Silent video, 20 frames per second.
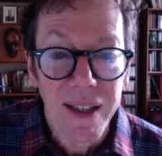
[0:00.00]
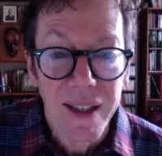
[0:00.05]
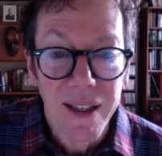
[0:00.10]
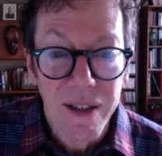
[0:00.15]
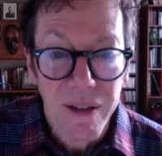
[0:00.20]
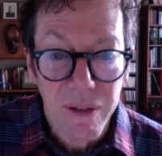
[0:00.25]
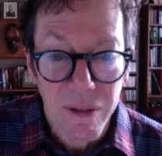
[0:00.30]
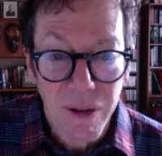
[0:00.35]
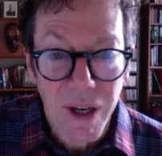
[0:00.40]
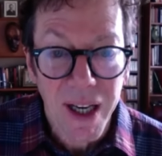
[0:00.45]

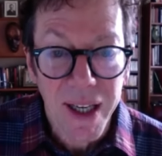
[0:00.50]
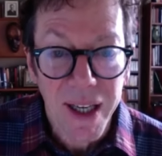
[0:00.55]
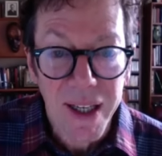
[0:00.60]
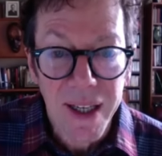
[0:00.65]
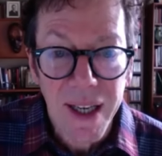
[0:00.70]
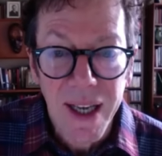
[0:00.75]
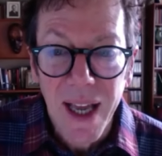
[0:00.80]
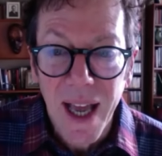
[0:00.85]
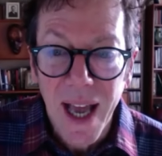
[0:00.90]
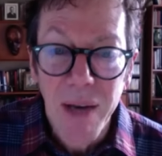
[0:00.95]
right?
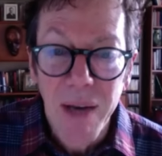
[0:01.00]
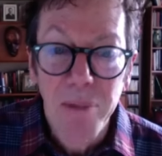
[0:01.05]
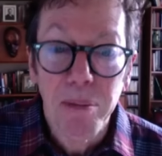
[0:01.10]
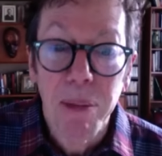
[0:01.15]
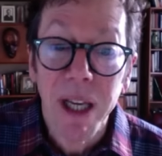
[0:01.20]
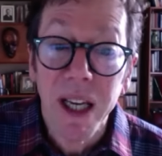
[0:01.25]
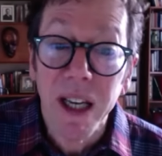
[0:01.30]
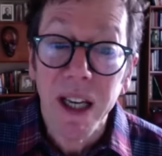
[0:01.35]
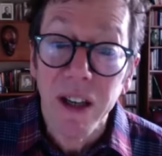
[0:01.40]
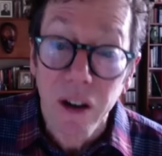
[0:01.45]
And
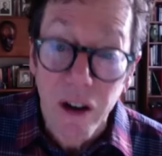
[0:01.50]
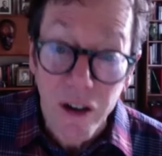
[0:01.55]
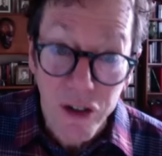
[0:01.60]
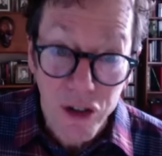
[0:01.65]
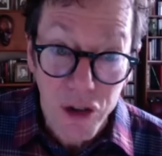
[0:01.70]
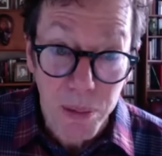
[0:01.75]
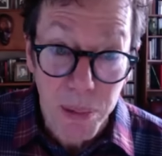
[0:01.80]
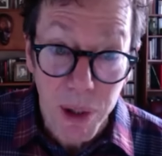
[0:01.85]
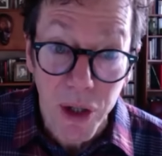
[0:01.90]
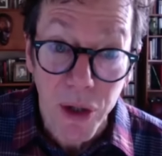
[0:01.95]
being an
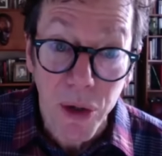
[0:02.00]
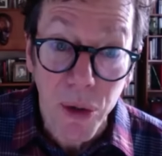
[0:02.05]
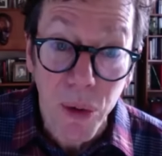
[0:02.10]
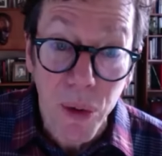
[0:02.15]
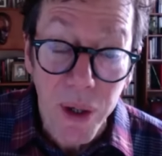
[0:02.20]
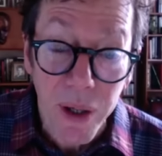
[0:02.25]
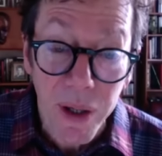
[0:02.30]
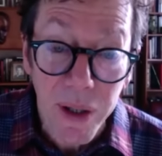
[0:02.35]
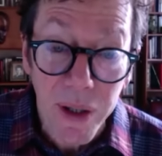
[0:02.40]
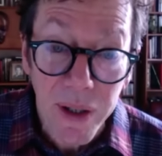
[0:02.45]

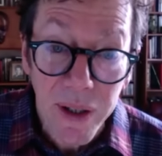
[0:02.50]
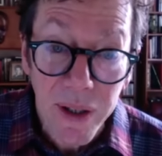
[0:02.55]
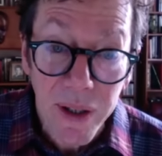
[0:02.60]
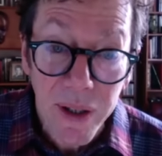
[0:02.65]
entrepreneur